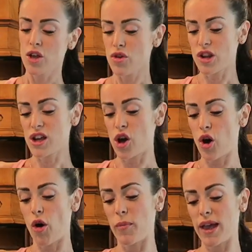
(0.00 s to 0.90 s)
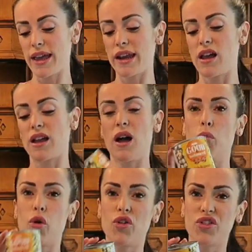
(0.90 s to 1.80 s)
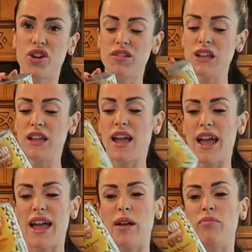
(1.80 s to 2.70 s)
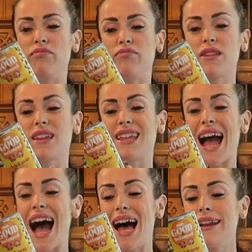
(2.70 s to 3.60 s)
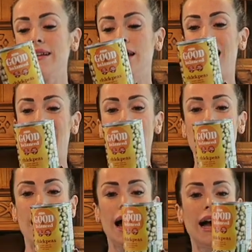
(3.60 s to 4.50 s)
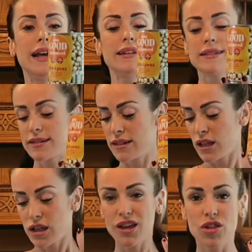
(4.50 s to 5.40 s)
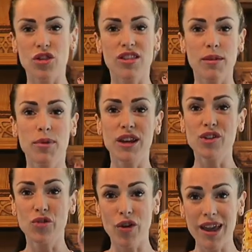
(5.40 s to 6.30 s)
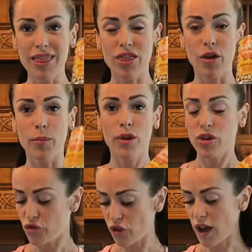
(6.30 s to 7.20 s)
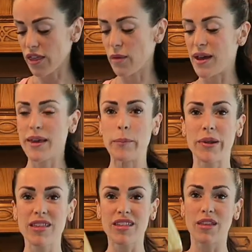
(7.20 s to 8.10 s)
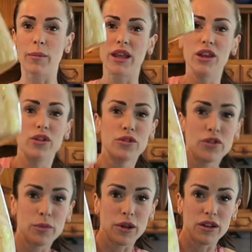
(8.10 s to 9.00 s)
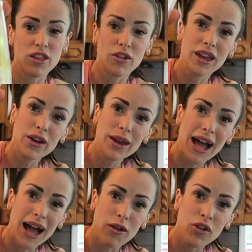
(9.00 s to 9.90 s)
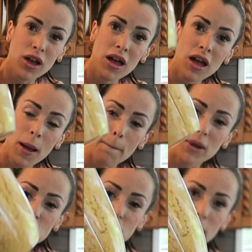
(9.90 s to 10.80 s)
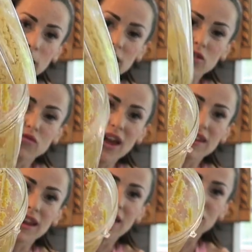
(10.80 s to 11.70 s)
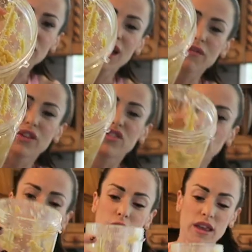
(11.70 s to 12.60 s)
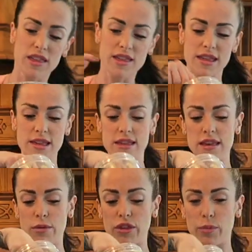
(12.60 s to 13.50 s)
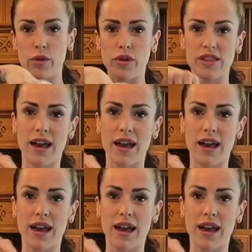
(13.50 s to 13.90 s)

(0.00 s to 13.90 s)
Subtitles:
usually come in like a water can, and you can just simply drain them, dry them, and then blitz them in your Nutribullet. So here we have my chickpeas ready, and they're in kind of a doughy consistency when they're broken